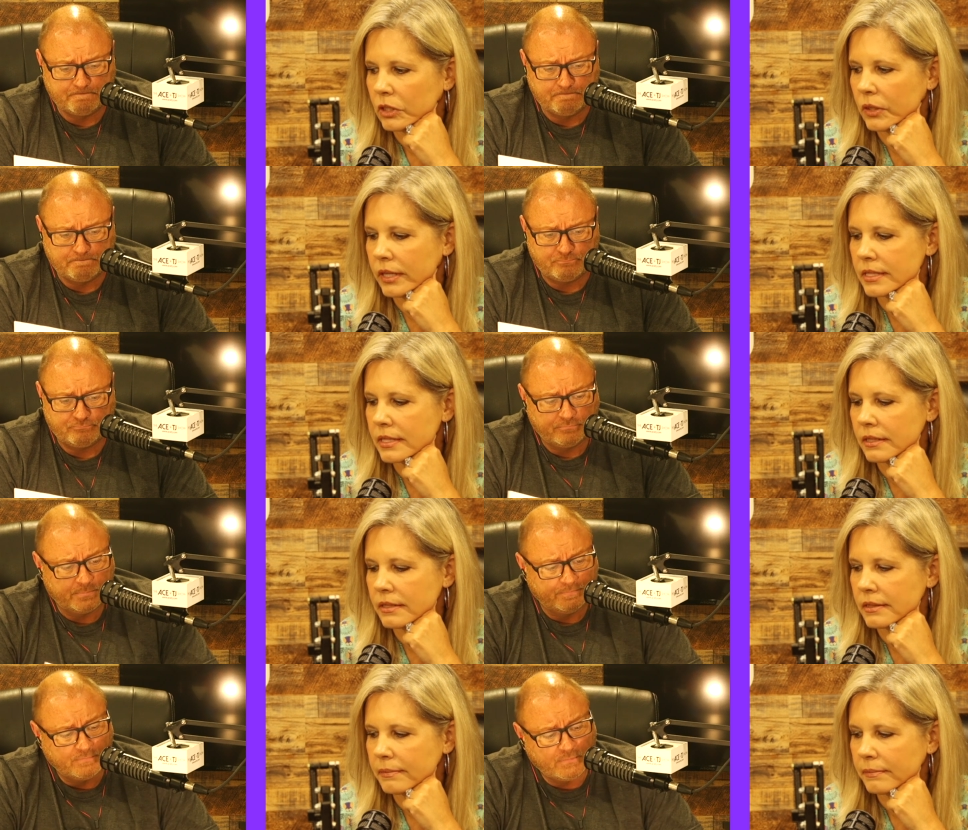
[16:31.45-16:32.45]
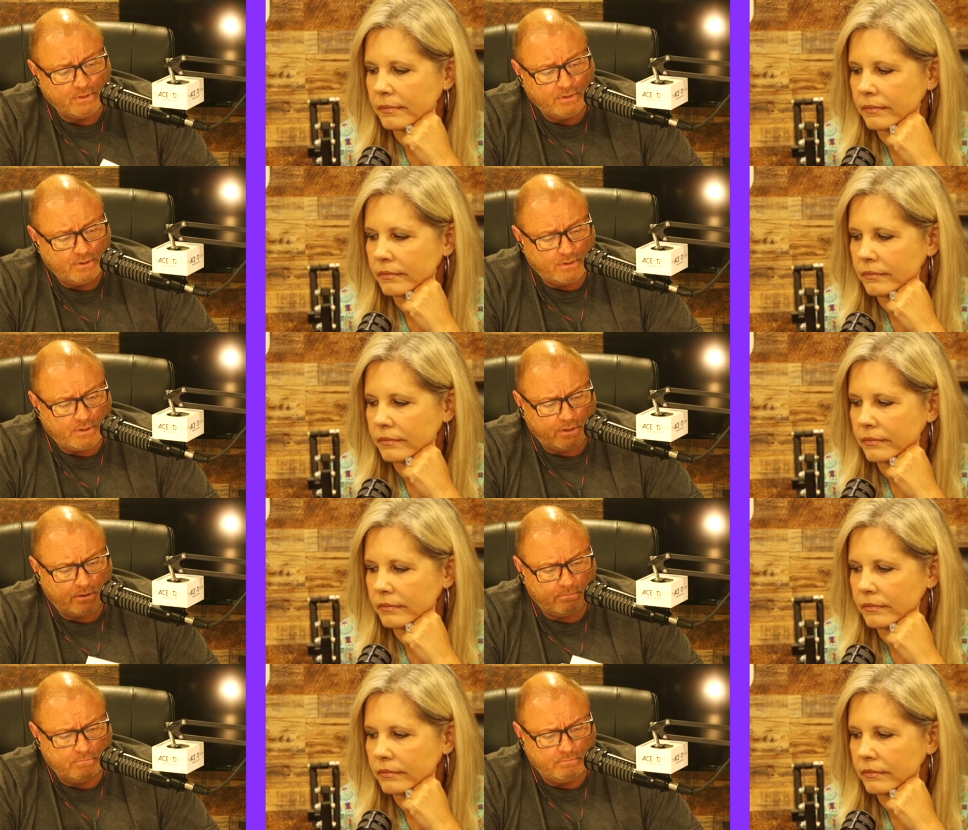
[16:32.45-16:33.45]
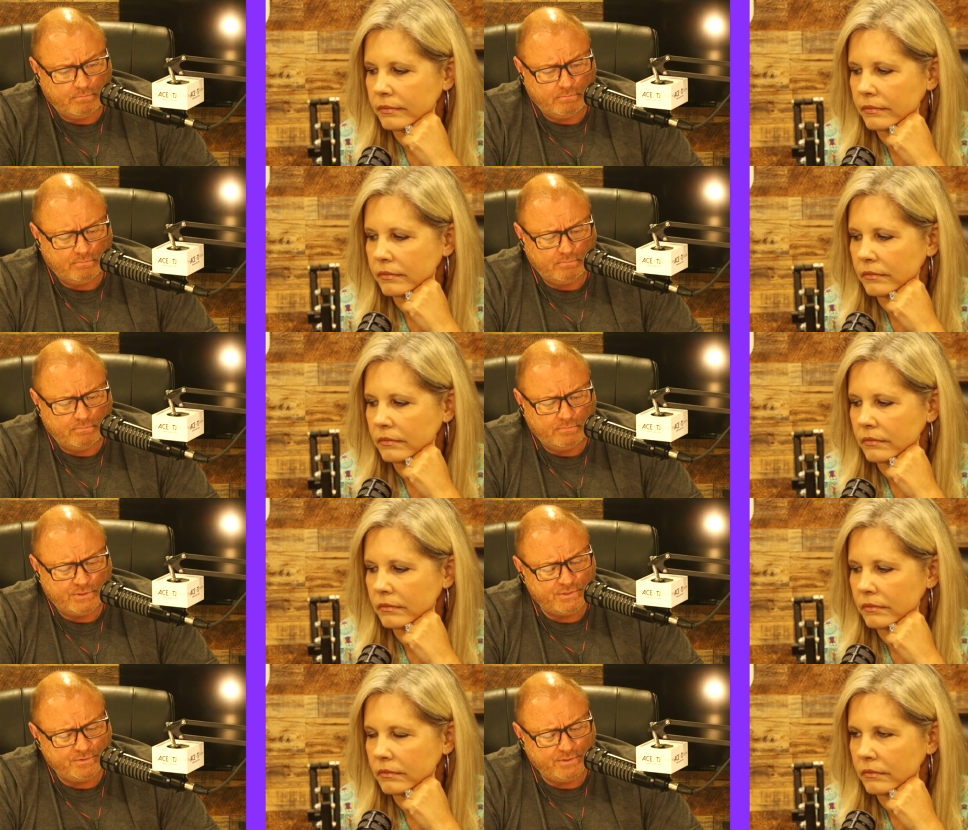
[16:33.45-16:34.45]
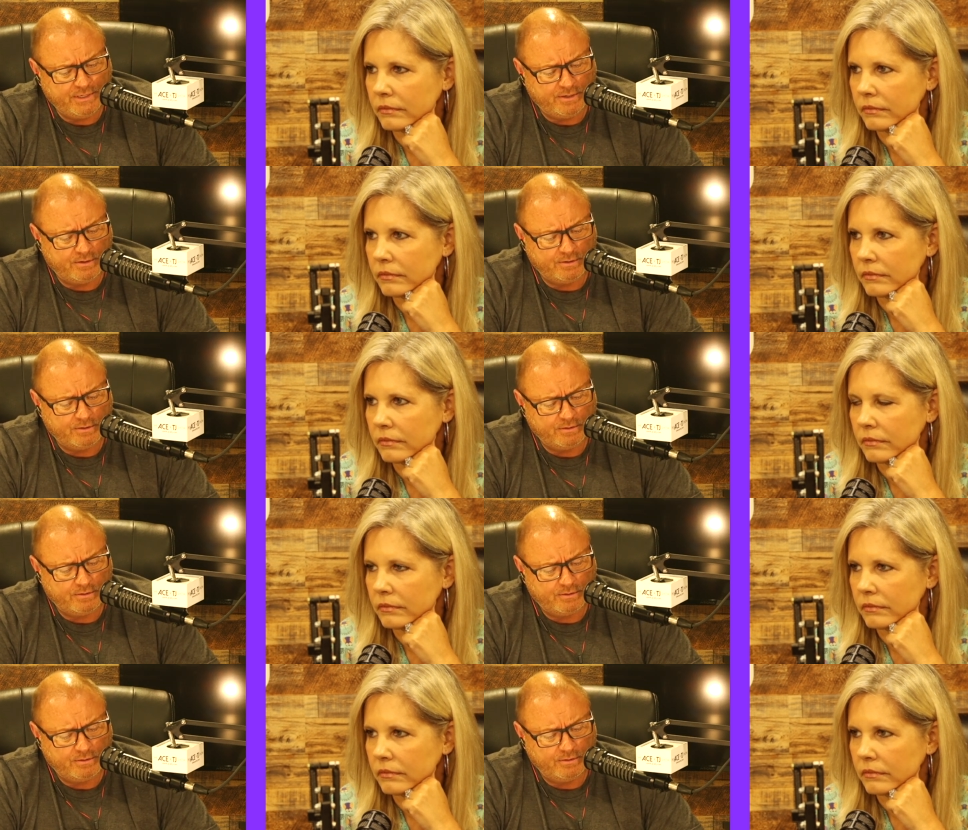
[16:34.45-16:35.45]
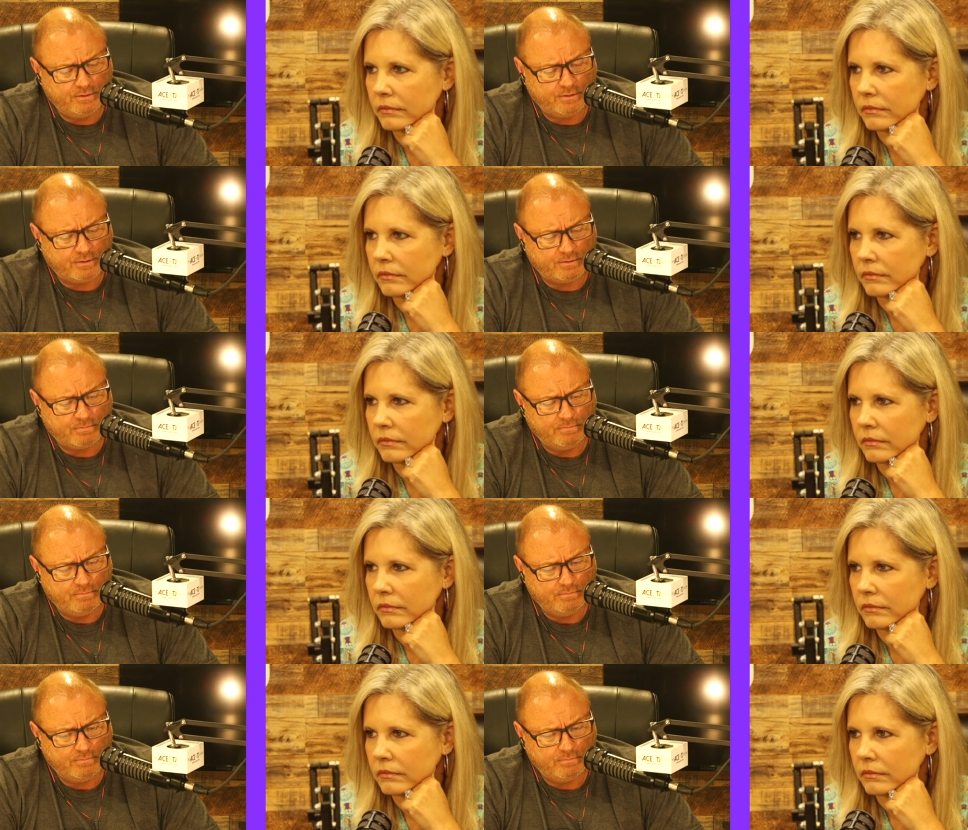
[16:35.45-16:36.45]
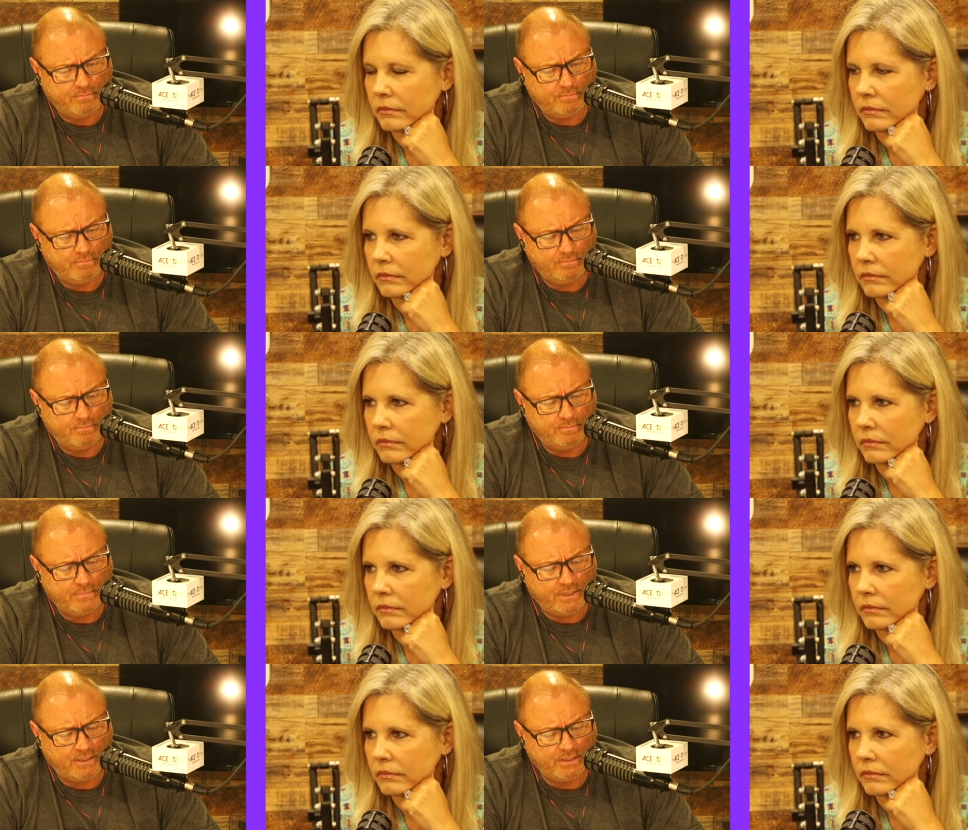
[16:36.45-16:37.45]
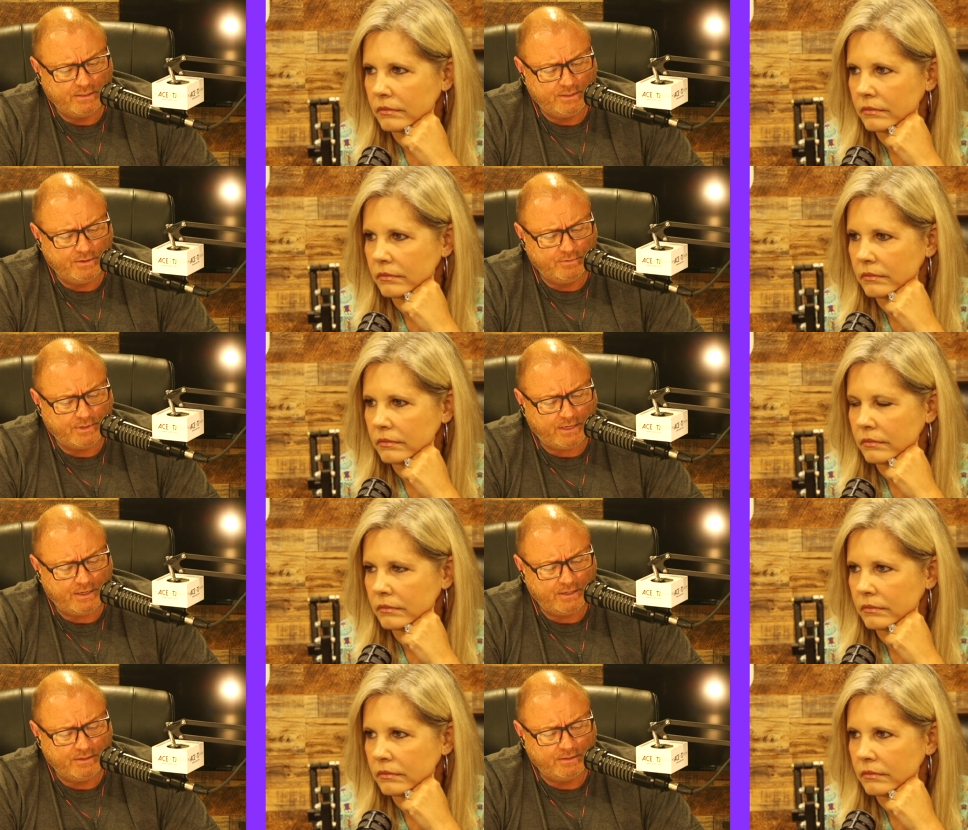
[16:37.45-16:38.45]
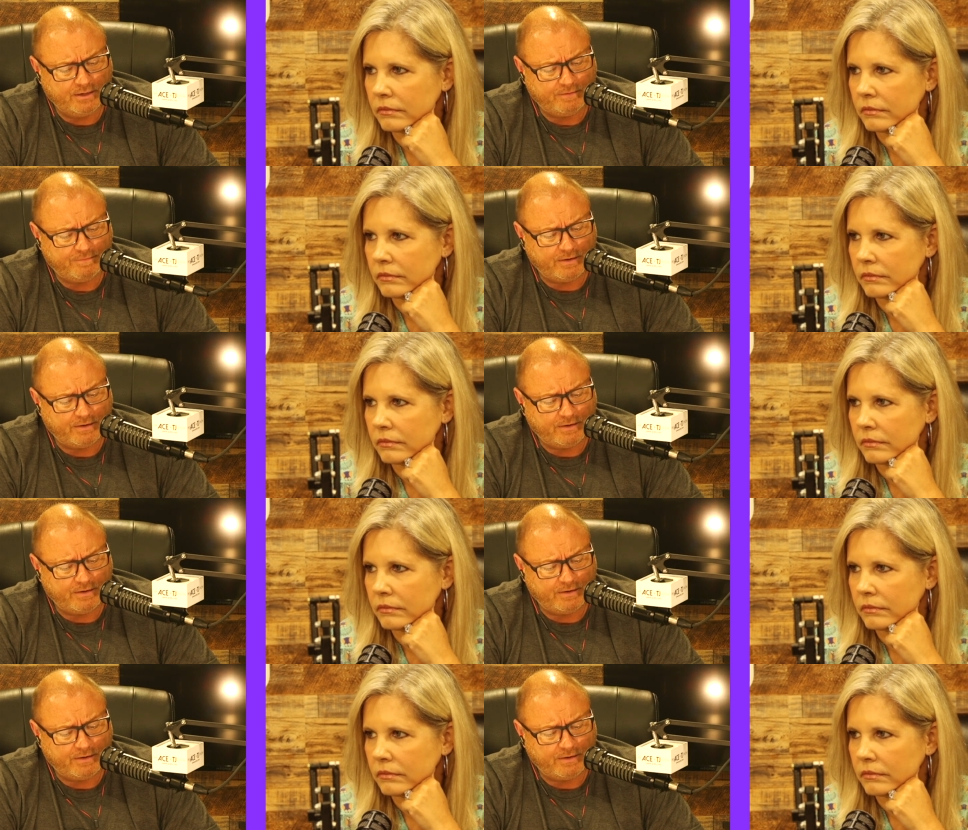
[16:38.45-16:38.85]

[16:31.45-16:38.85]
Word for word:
Speaker 1: Craziness.
Speaker 2: Did you hear that in the UK they have